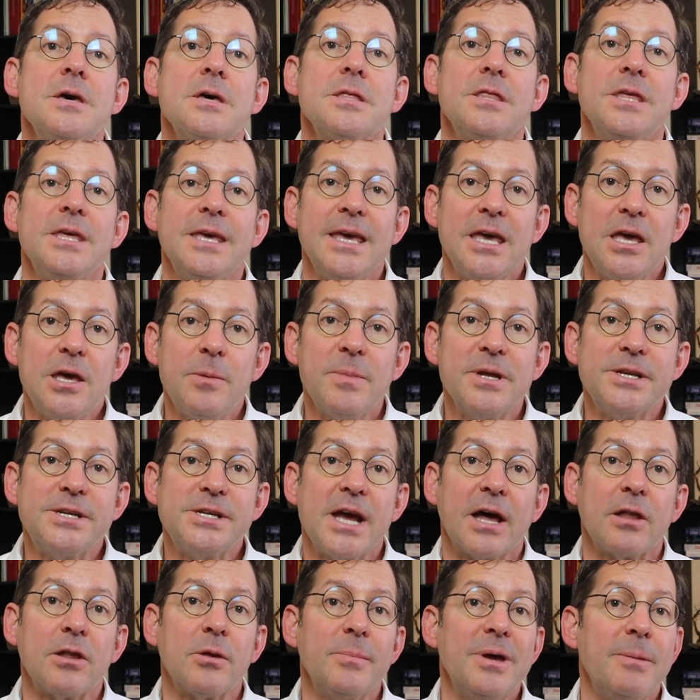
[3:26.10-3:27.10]
The image
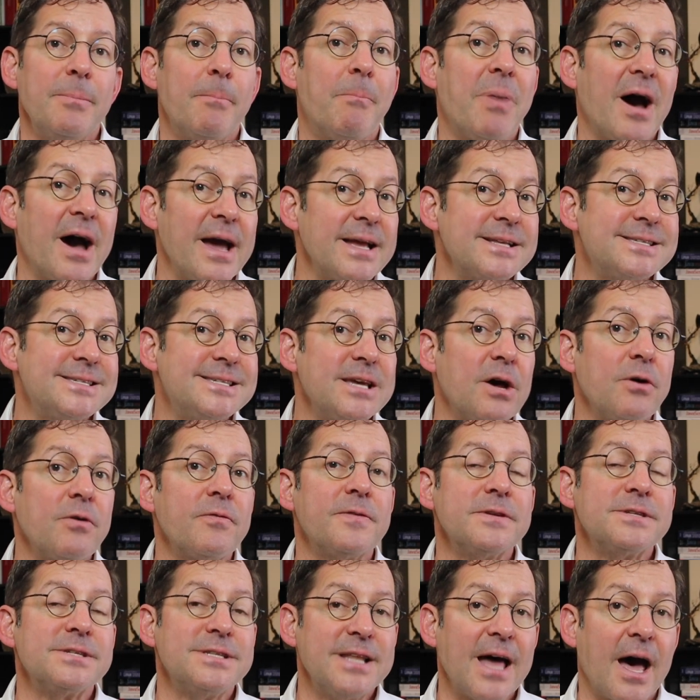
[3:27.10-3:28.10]
element by
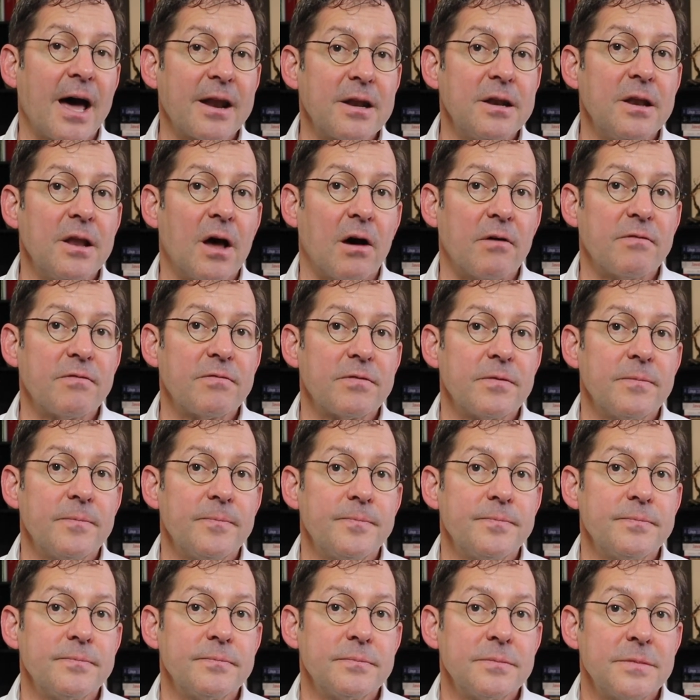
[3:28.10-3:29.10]
itself is not enough.
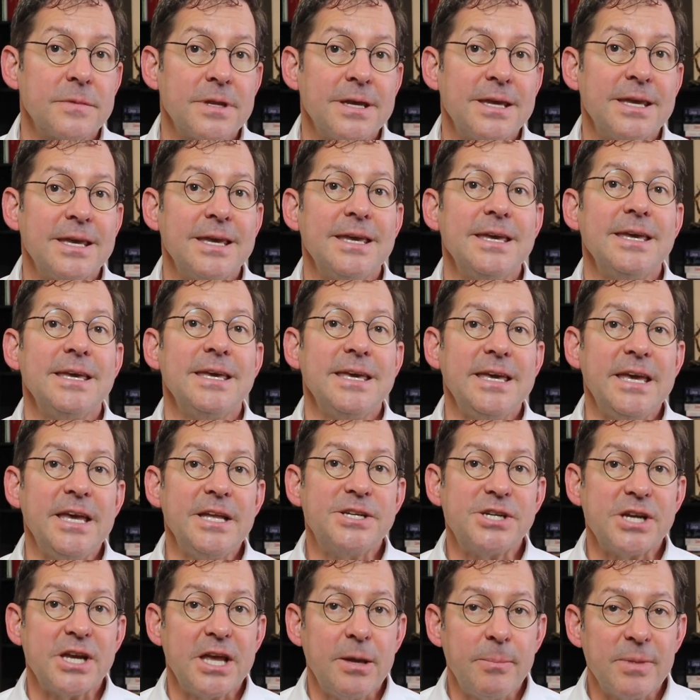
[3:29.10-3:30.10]

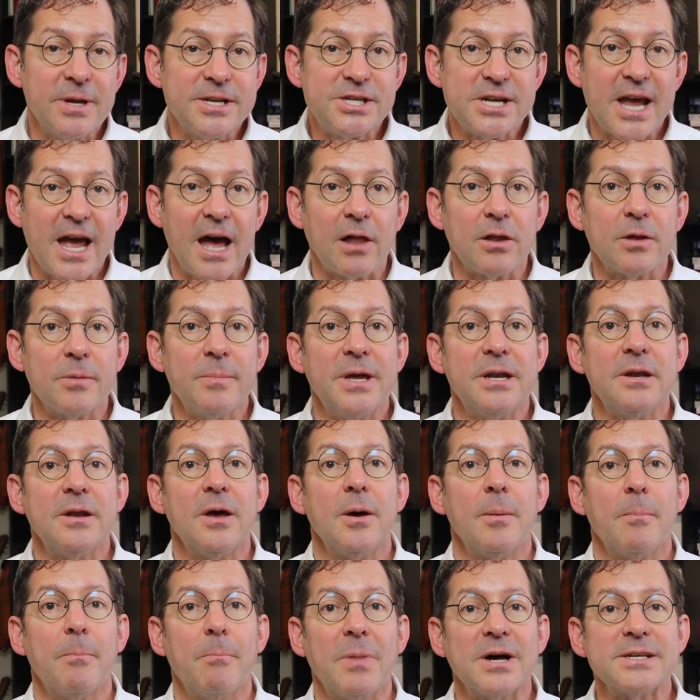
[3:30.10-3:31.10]
Each image element
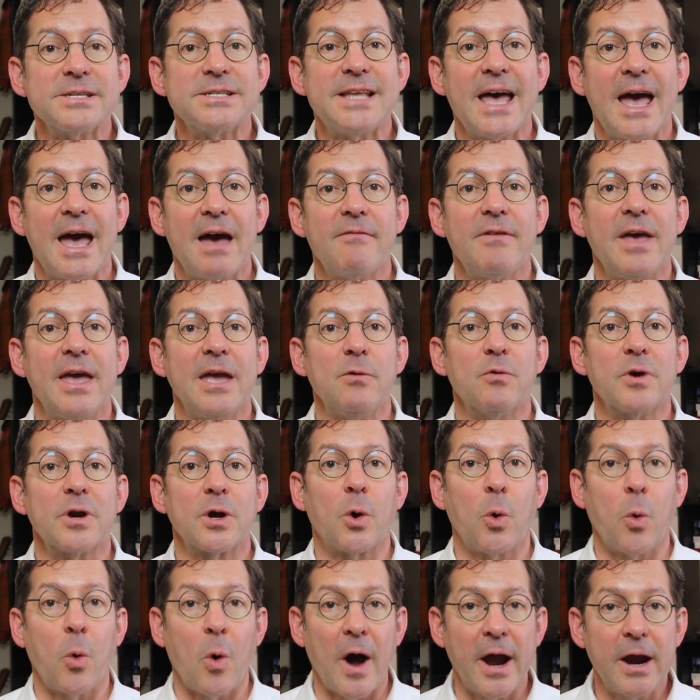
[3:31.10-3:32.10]
must have a
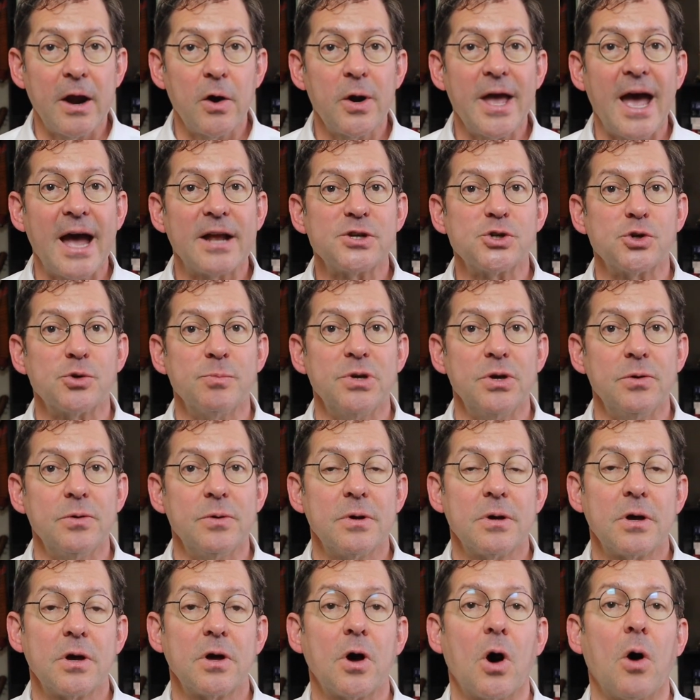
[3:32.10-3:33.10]
required attribute
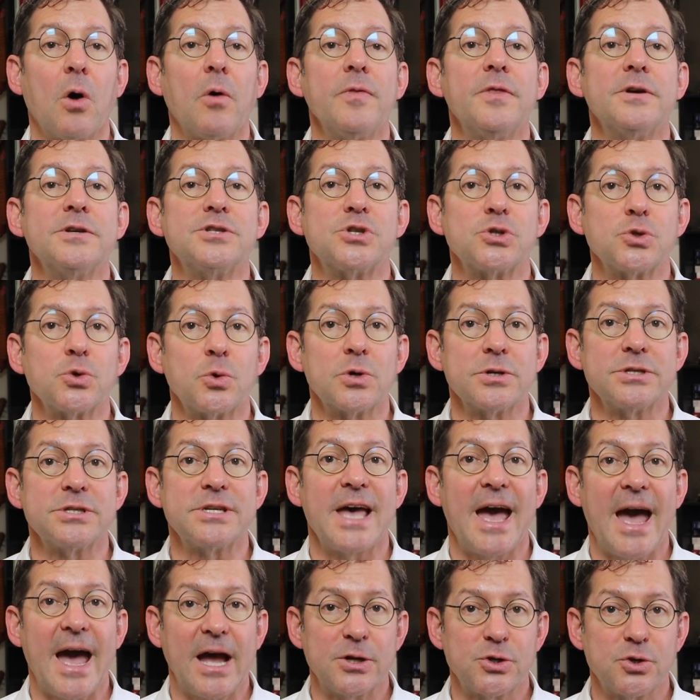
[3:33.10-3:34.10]
called the source
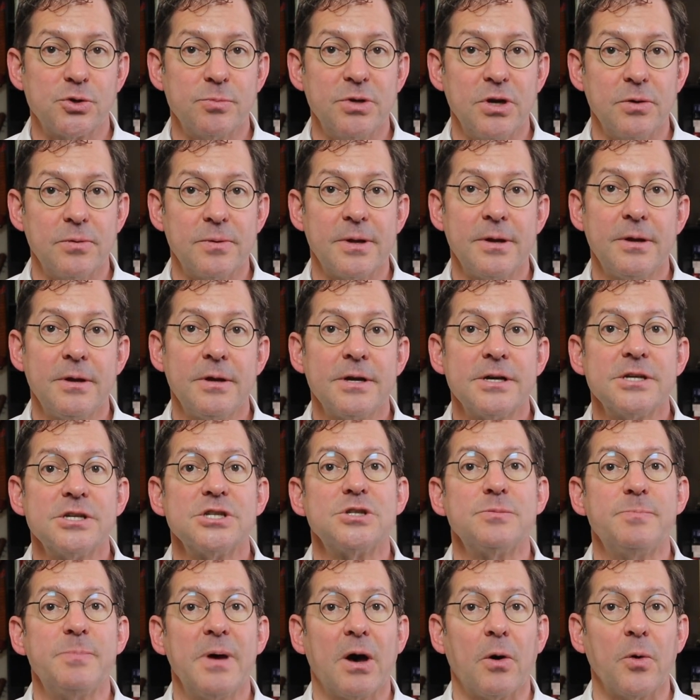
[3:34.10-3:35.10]
attribute,
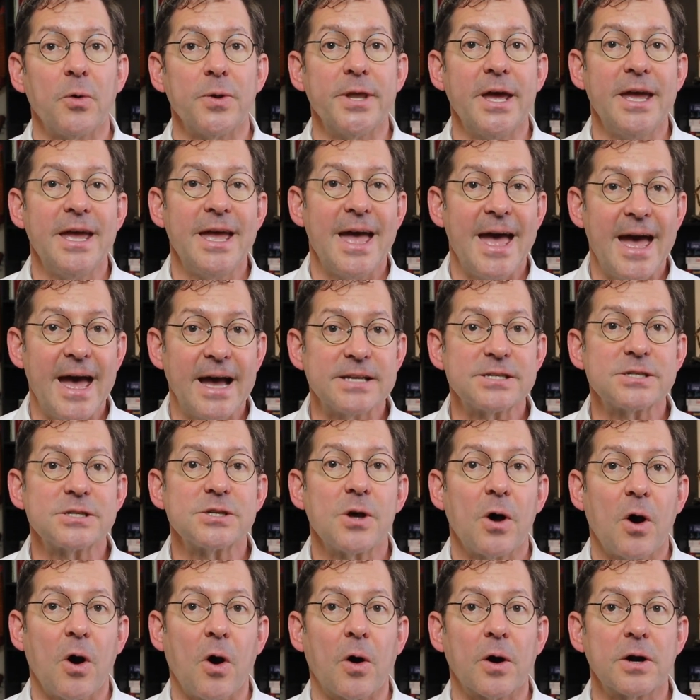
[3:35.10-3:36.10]
spelled
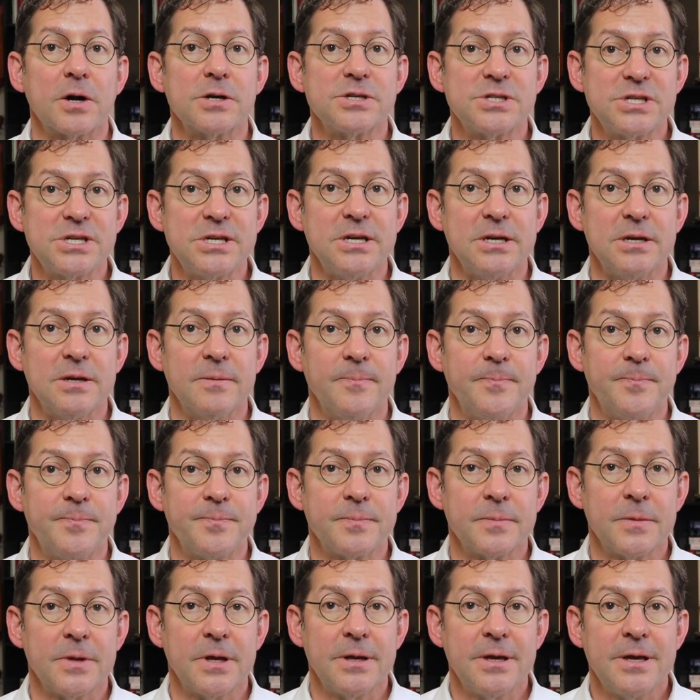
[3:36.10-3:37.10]
SRC.
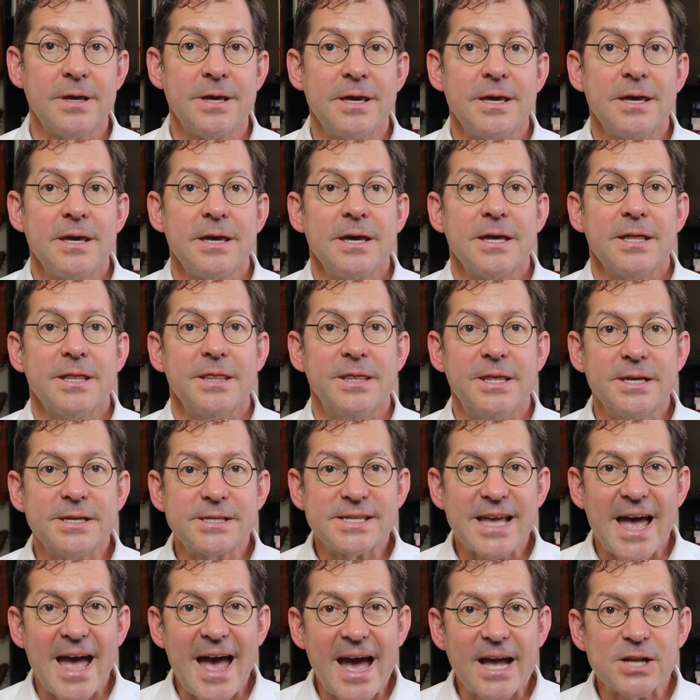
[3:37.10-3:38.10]

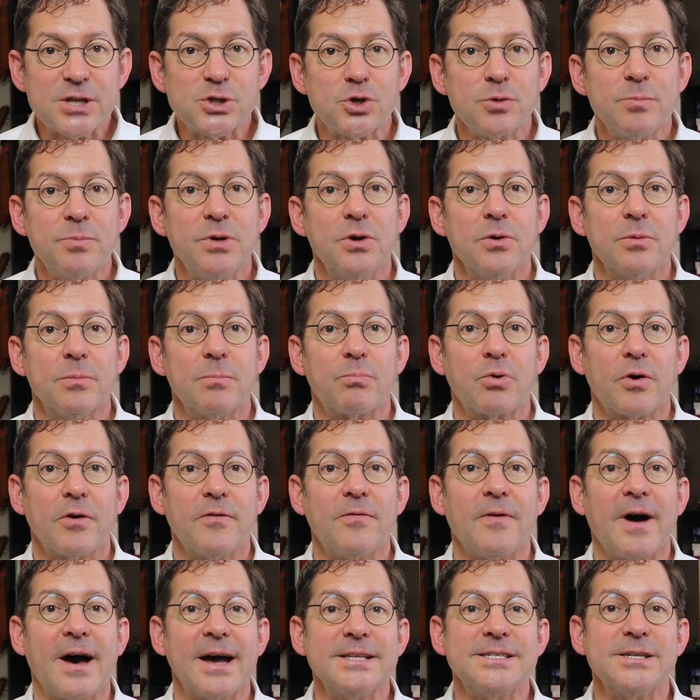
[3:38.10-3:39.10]
This attribute
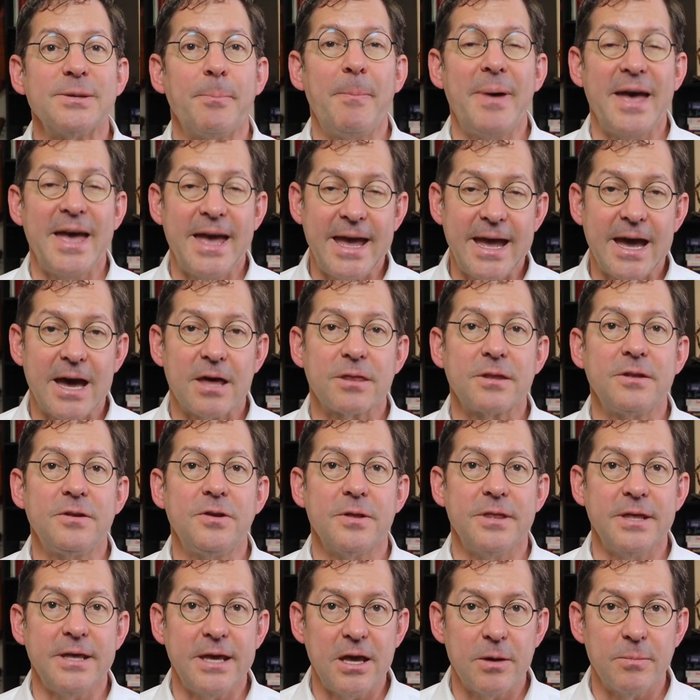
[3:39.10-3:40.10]
provides a path
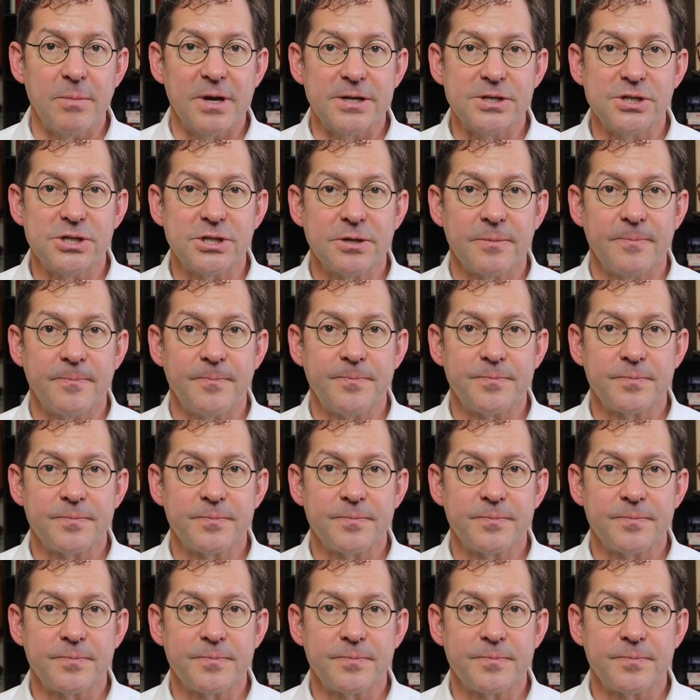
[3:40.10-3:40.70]
to the image.